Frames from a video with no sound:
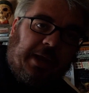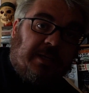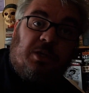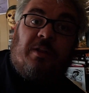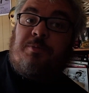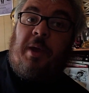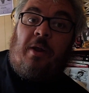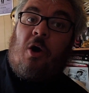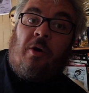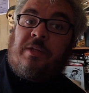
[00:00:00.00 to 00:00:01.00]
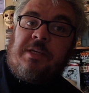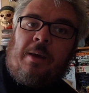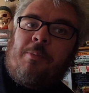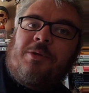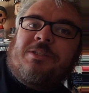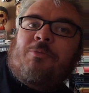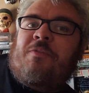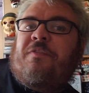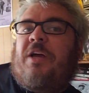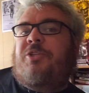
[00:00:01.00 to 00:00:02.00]
I saw this band all the time. I played like
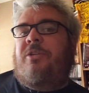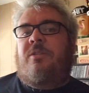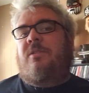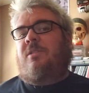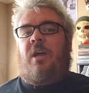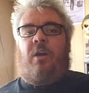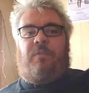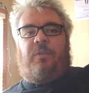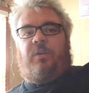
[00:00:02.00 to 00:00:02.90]
Reflections and stuff.